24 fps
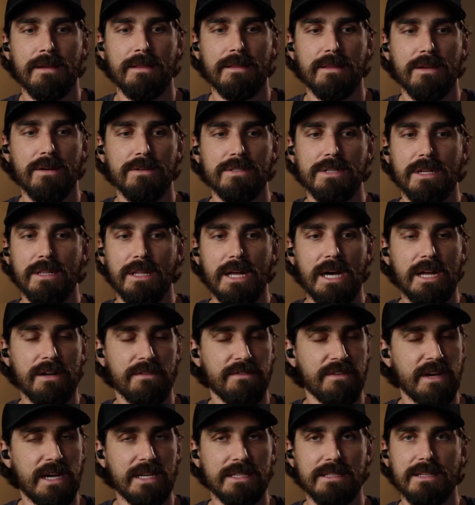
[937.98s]
there's a lot of
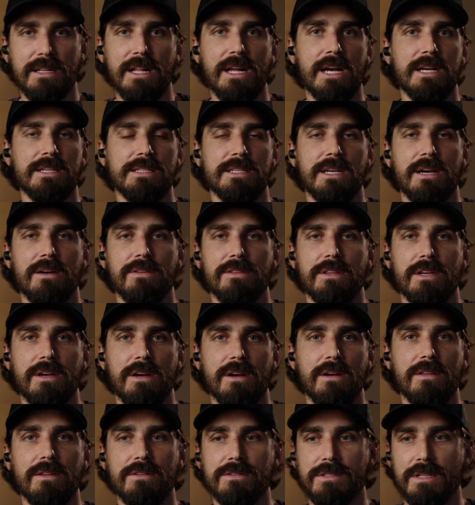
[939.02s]
fast glass out
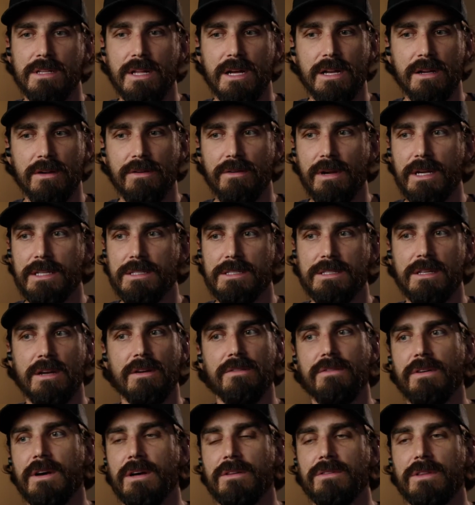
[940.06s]
there. There's a lot of great
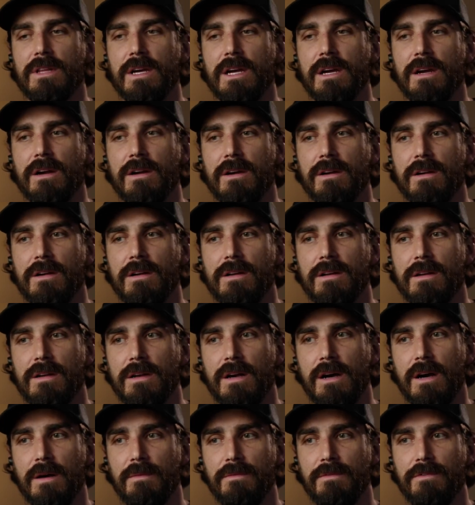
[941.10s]
stuff out there.
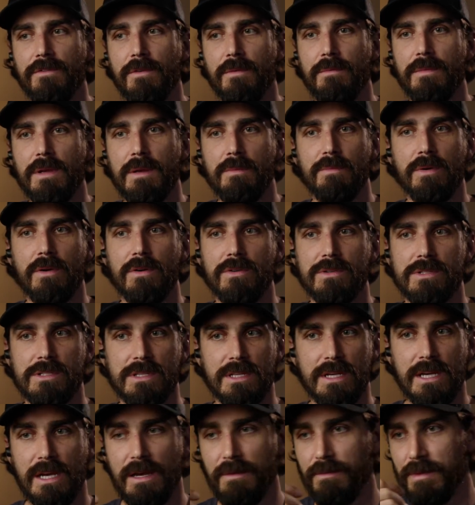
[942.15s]
For me
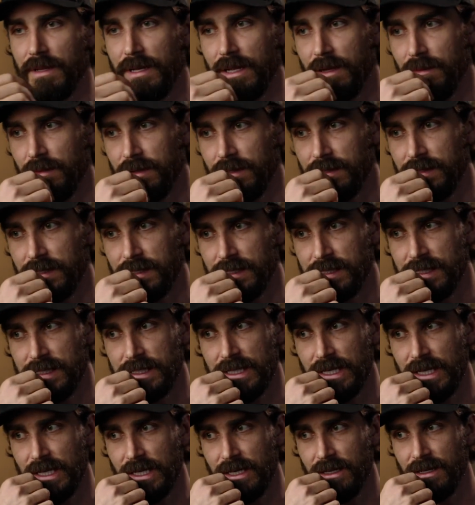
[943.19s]
personally, I've been able to
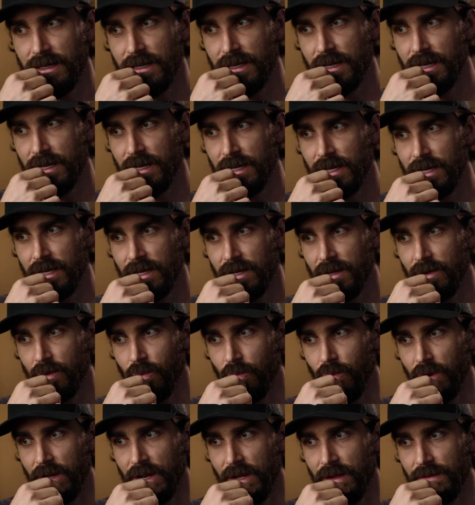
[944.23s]
see
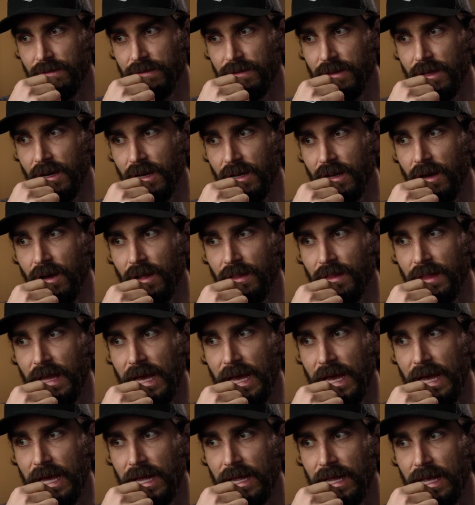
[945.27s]
what I've done on
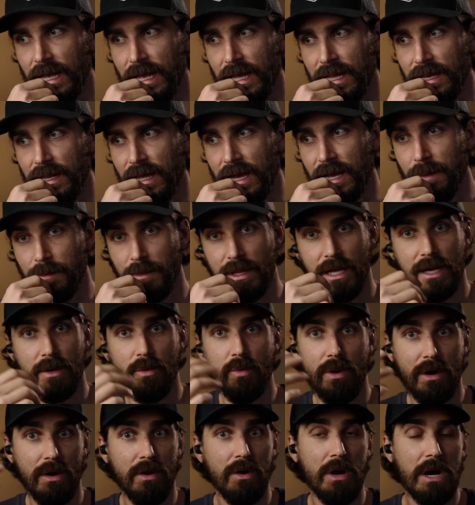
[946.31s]
that. And I'm like,
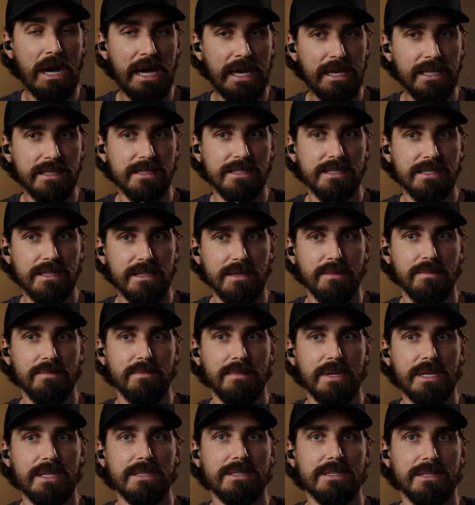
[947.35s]
whoa, I can see an
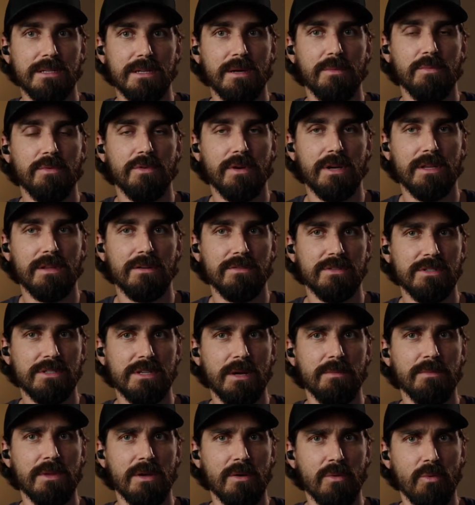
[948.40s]
instant upgrade. There's
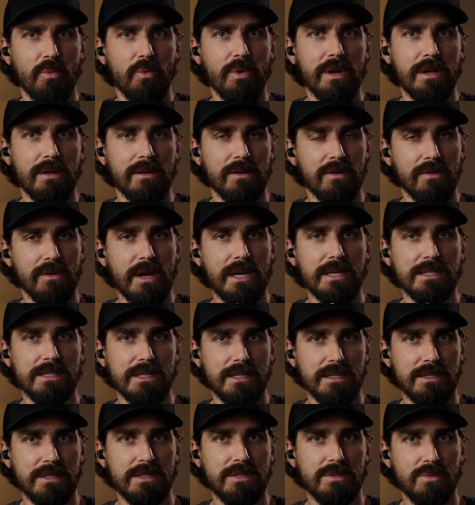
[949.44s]
something
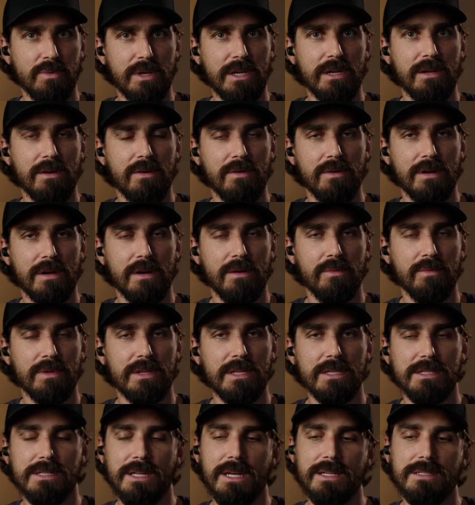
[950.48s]
crazy sweet going on with
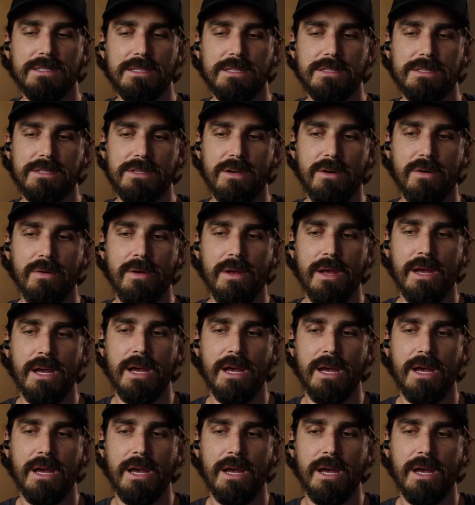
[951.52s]
these lenses. So